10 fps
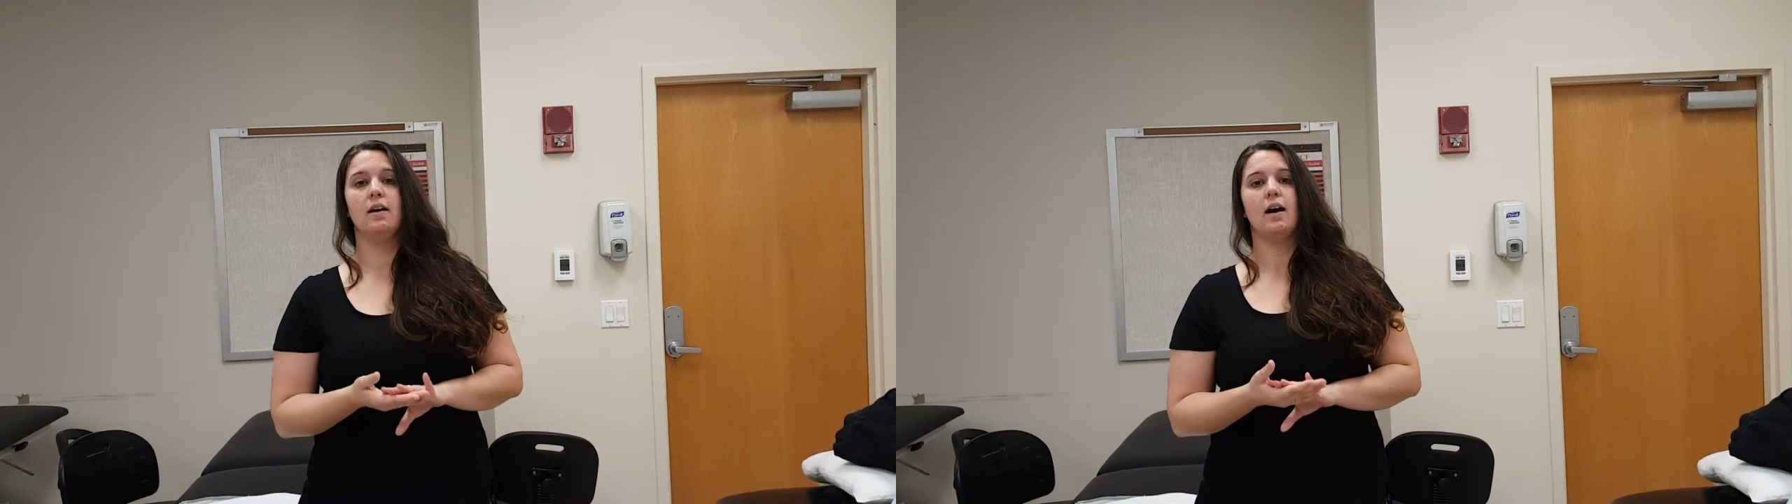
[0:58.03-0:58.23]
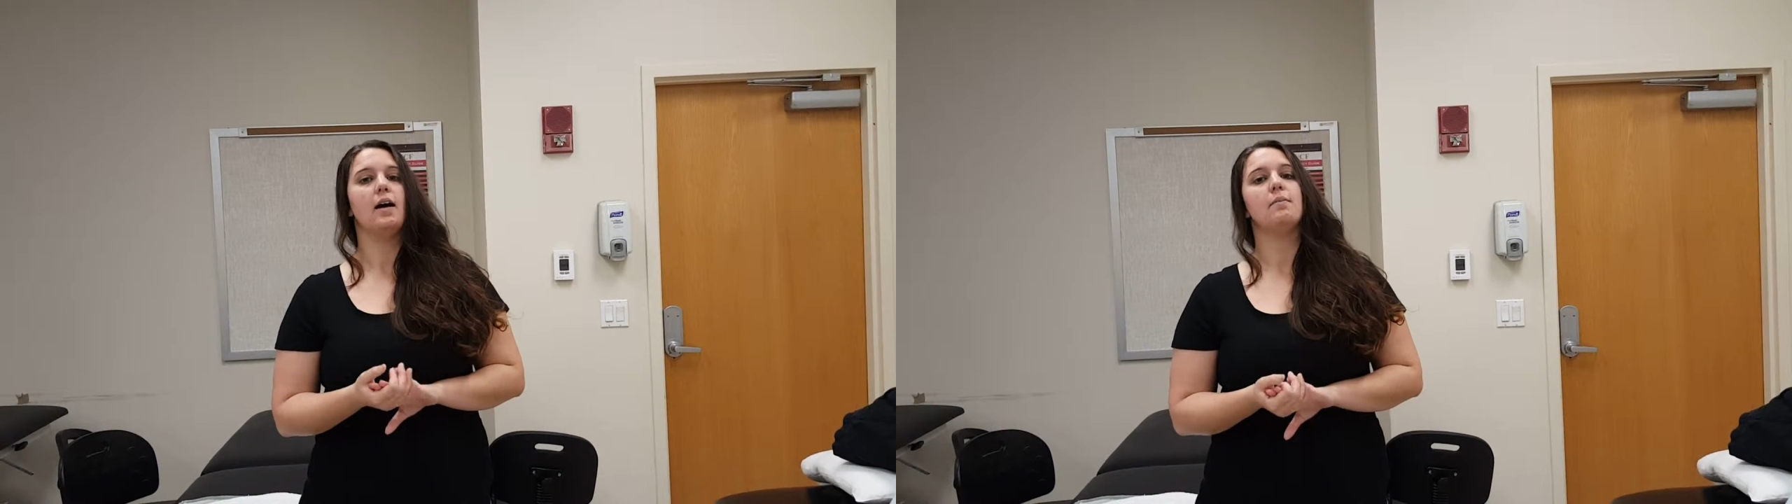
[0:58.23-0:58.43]

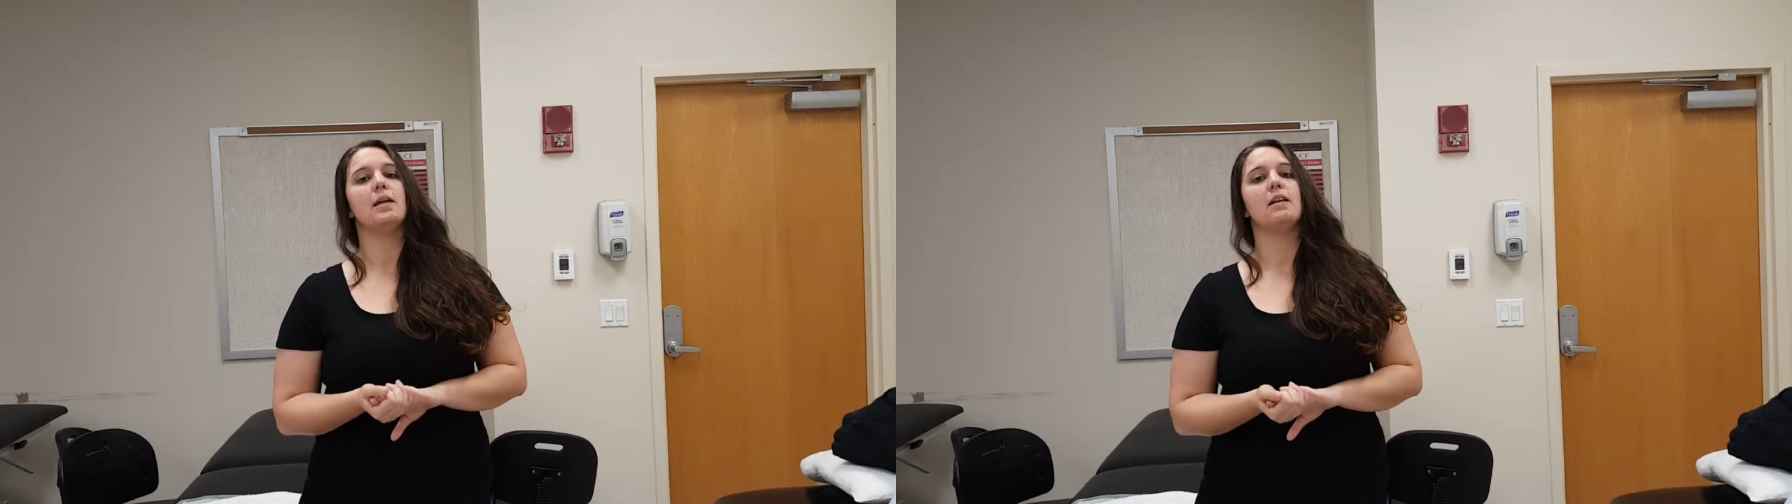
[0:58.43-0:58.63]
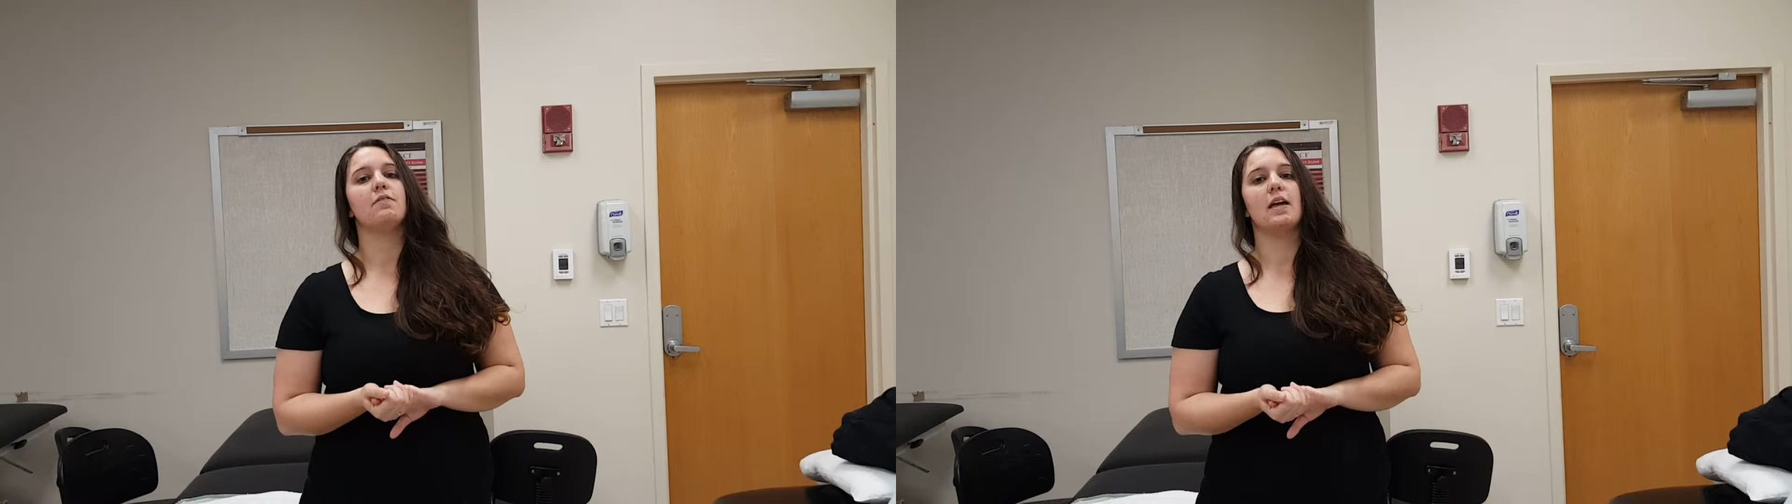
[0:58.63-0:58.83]
And
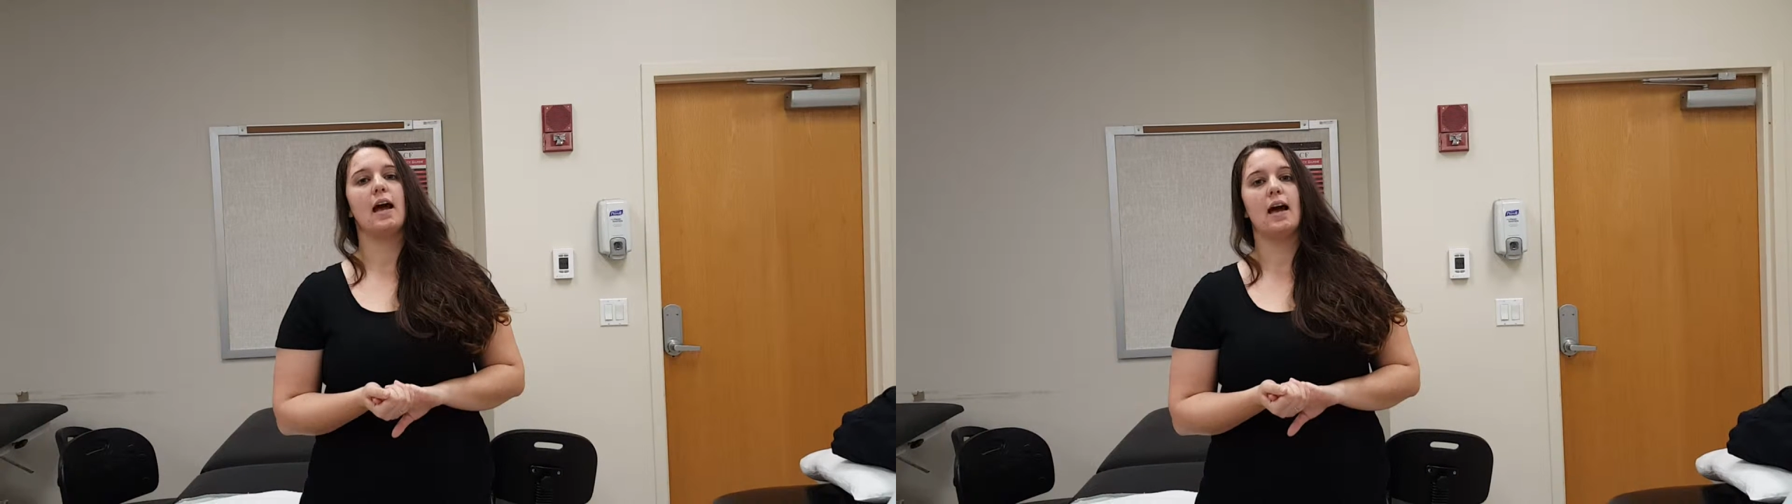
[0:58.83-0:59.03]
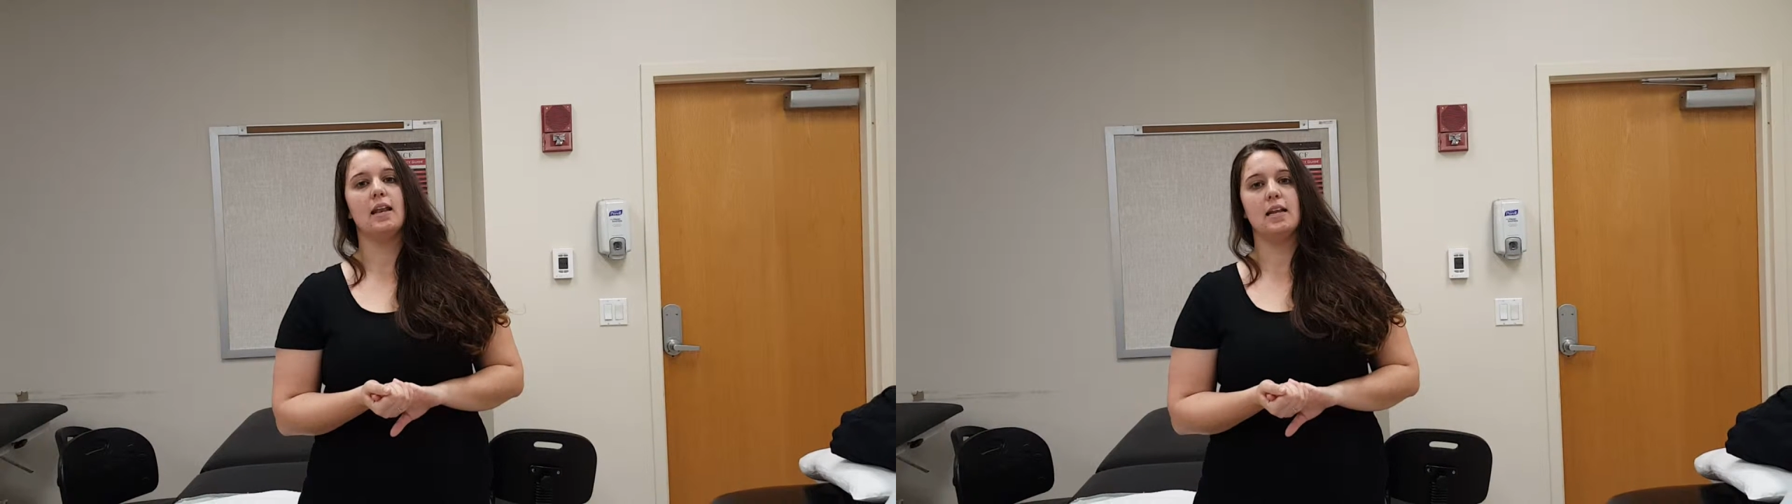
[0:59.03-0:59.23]
if they
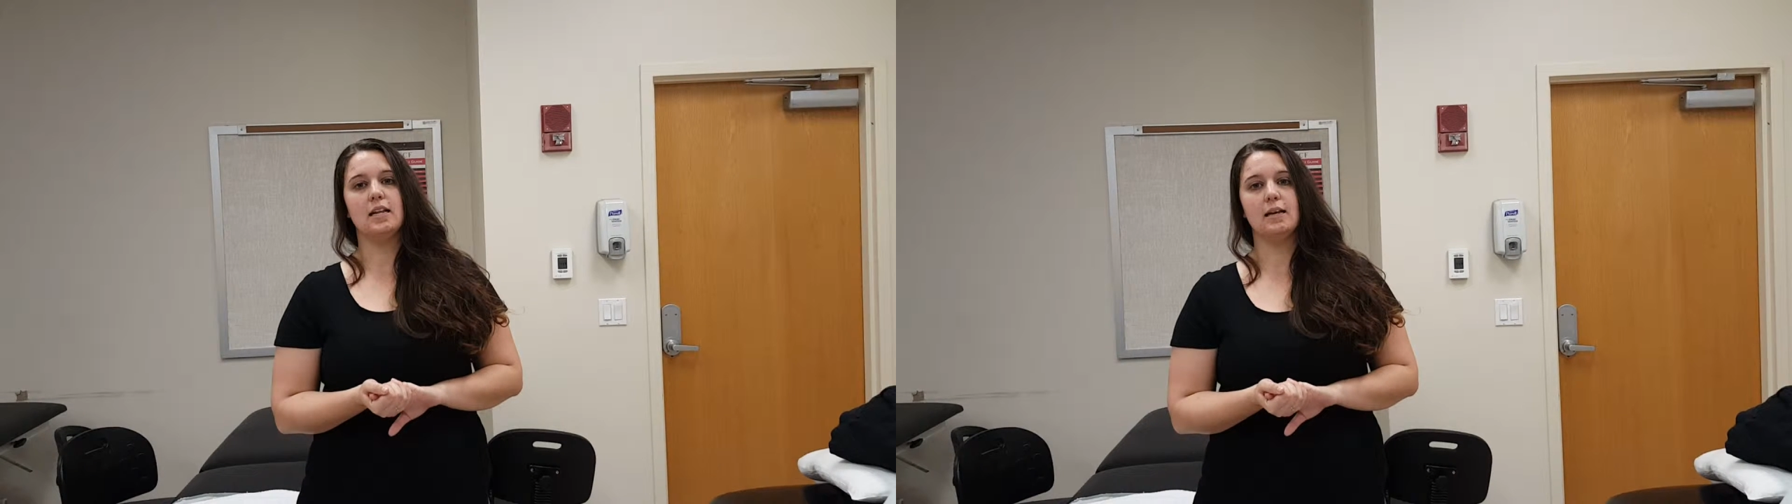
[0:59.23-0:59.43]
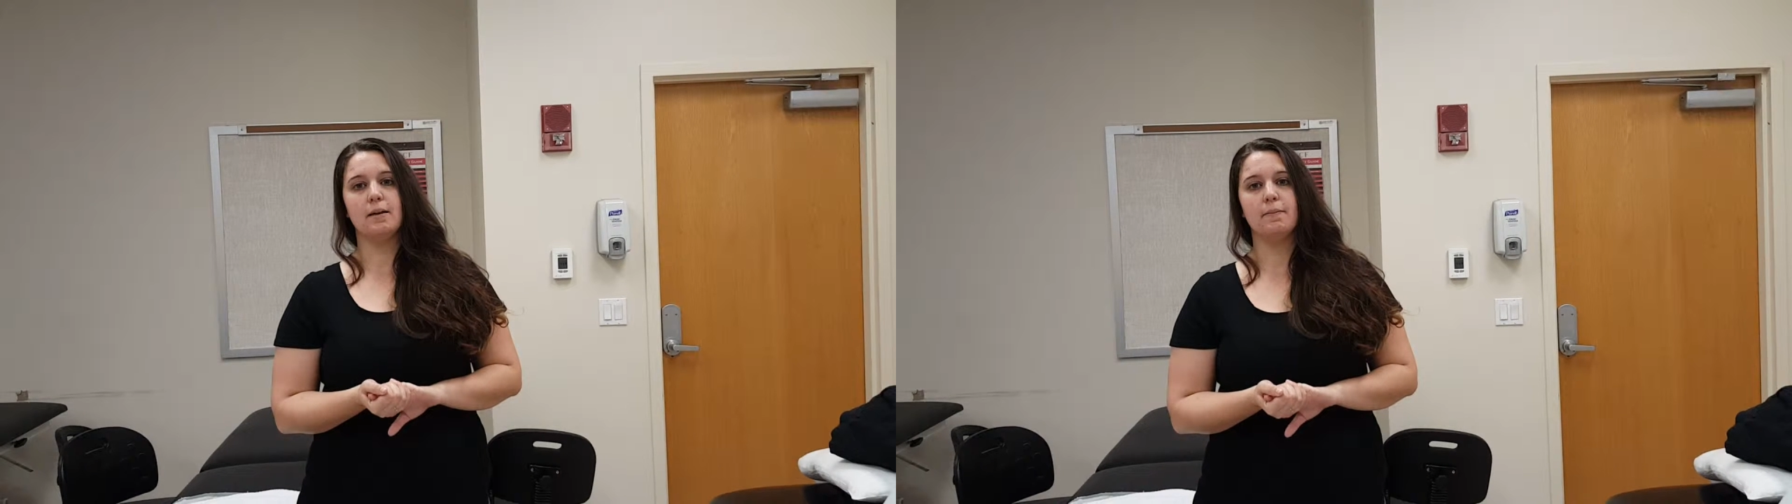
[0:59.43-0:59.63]
had
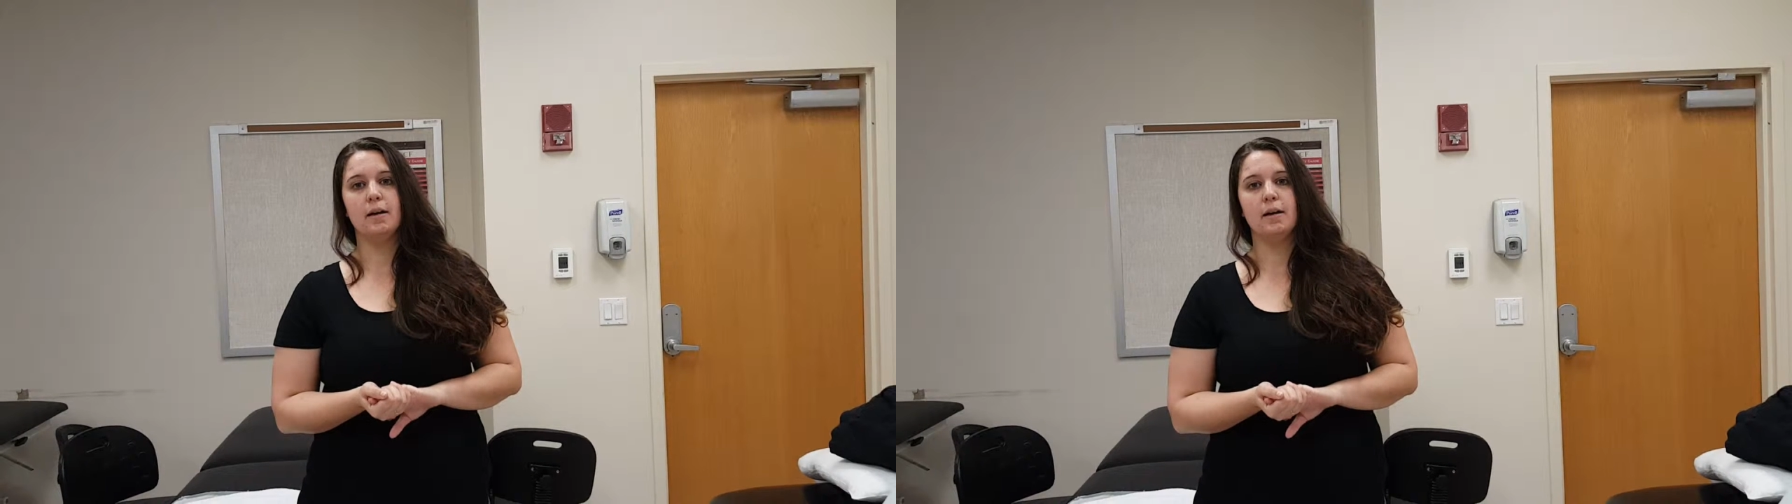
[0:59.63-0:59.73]
any